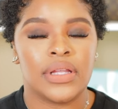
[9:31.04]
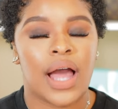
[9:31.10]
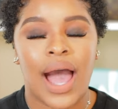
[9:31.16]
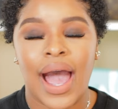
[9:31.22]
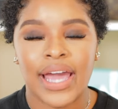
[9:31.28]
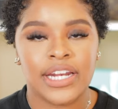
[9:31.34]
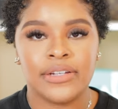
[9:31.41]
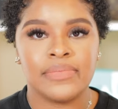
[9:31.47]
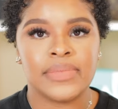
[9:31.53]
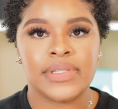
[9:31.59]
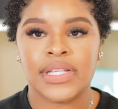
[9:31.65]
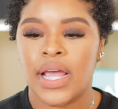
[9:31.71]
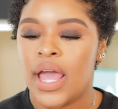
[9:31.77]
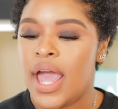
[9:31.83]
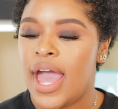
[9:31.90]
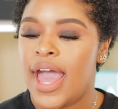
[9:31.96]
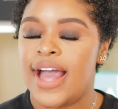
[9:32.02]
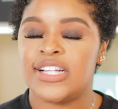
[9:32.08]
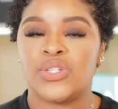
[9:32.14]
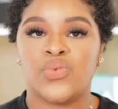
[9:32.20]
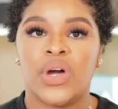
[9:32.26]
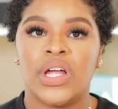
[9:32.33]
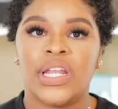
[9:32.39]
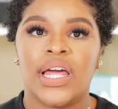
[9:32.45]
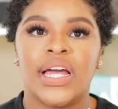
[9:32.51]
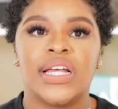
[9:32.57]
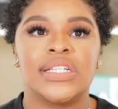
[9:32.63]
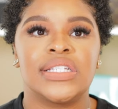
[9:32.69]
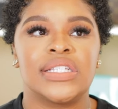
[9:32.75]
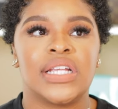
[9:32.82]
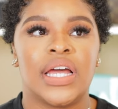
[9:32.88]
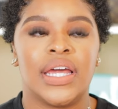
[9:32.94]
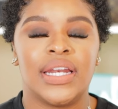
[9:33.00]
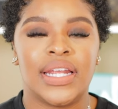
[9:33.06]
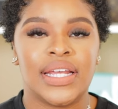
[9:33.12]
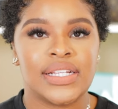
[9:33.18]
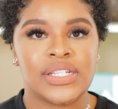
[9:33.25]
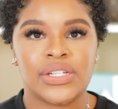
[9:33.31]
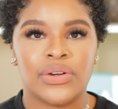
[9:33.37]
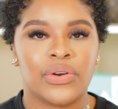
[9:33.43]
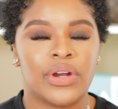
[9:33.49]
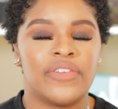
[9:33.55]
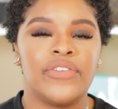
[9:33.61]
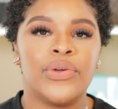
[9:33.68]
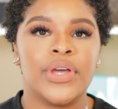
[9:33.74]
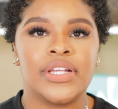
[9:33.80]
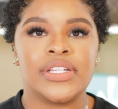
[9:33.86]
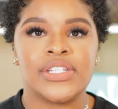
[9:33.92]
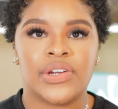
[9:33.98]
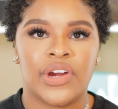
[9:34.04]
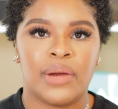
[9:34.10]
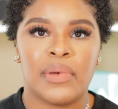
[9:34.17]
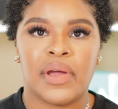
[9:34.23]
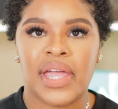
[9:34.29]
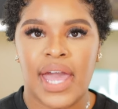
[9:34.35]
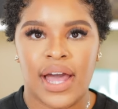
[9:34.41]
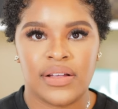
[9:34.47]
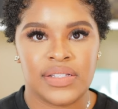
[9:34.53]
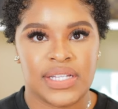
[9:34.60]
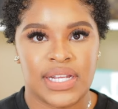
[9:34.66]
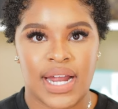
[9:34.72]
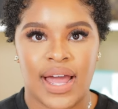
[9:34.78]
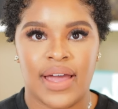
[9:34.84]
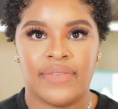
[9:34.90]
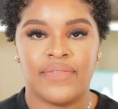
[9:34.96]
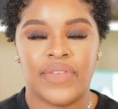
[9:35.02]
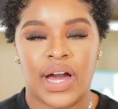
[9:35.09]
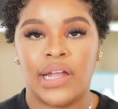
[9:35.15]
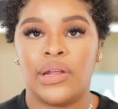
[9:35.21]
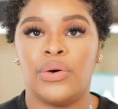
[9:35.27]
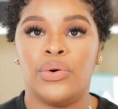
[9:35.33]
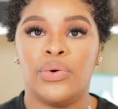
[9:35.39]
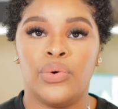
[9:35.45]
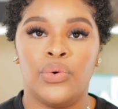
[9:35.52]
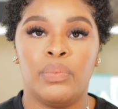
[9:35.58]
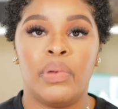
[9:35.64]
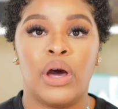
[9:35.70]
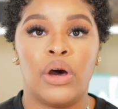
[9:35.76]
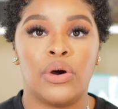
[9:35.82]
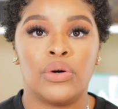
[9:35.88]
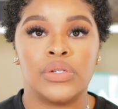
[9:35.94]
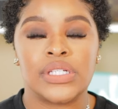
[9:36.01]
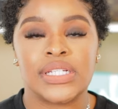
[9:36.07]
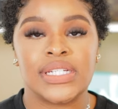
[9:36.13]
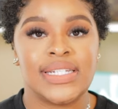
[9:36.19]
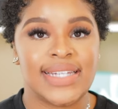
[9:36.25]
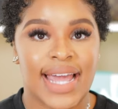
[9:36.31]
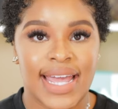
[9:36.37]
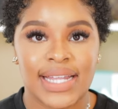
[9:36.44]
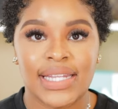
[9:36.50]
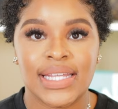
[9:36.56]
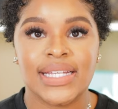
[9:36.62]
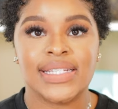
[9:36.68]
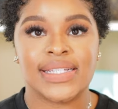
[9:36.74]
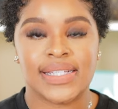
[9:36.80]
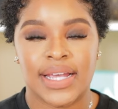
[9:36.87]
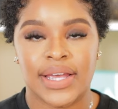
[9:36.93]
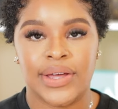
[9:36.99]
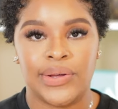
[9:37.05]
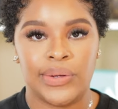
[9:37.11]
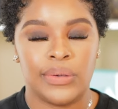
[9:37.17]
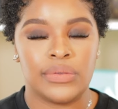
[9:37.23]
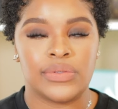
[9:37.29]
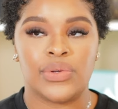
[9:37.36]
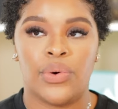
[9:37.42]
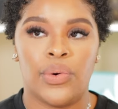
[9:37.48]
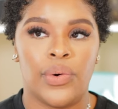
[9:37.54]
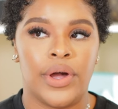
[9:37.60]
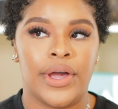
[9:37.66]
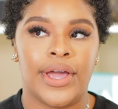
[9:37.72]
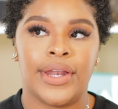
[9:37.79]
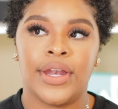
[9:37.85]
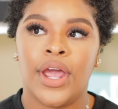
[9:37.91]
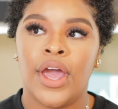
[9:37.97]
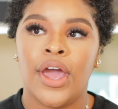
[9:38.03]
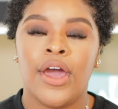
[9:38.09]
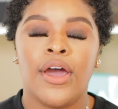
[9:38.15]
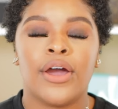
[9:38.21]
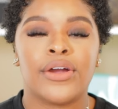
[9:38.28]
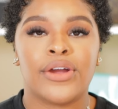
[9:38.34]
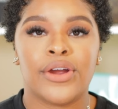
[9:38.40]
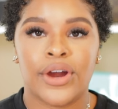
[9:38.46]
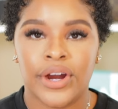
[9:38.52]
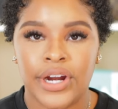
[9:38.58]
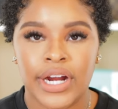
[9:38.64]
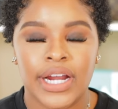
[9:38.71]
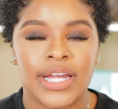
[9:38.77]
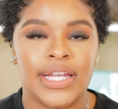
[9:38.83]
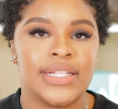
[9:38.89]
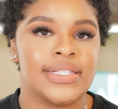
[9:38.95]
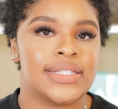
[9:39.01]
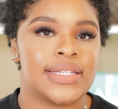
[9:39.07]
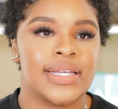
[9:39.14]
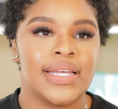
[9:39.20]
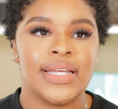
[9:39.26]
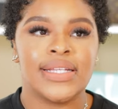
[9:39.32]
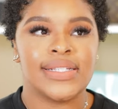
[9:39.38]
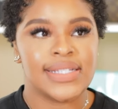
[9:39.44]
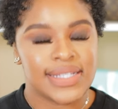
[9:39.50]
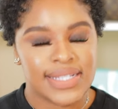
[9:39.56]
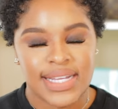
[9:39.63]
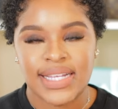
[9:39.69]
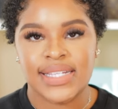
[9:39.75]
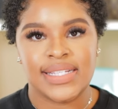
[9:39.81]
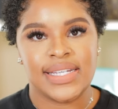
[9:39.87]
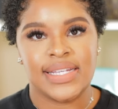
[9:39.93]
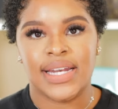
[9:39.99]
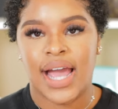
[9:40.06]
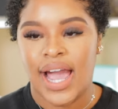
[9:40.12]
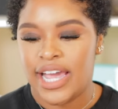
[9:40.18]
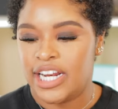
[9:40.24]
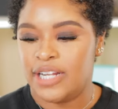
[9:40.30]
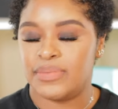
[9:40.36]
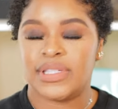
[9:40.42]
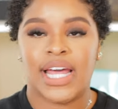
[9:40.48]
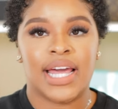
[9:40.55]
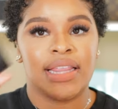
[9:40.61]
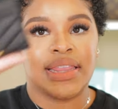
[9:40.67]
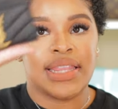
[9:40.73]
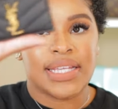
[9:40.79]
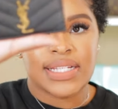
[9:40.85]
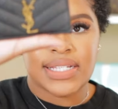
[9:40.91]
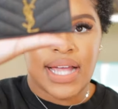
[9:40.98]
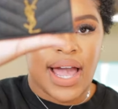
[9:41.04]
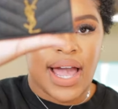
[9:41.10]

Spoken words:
items, as well as a few Instagram accounts that I follow who post daily sales on current season items. Like this